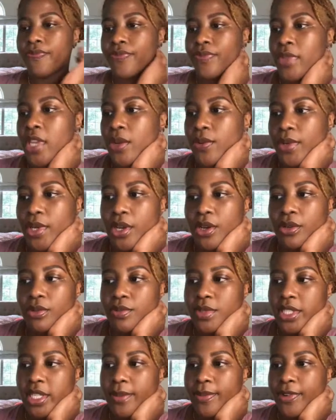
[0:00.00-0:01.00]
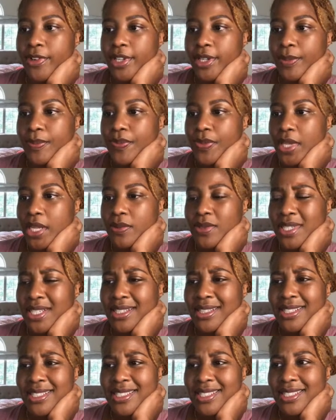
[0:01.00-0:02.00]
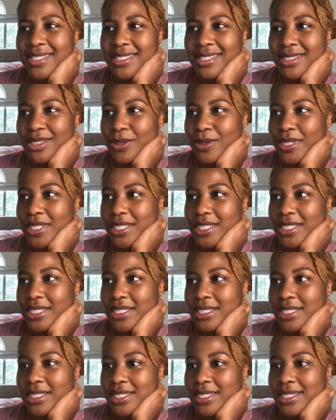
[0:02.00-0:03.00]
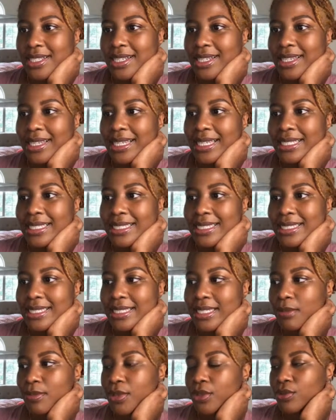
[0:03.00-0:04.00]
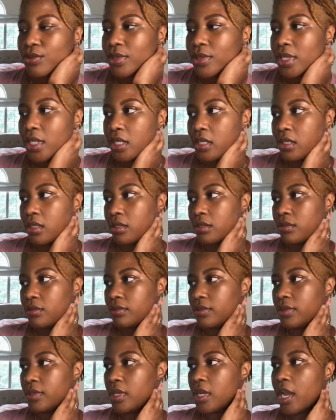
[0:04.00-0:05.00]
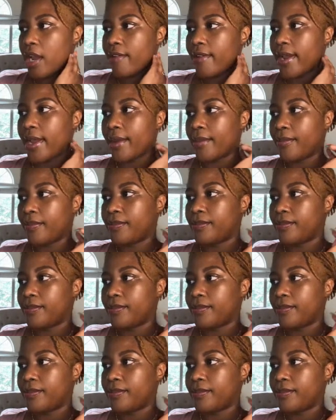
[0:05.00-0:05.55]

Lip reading: there we go, summary. I was like, let's get to the questions. Let's skip on down. All right.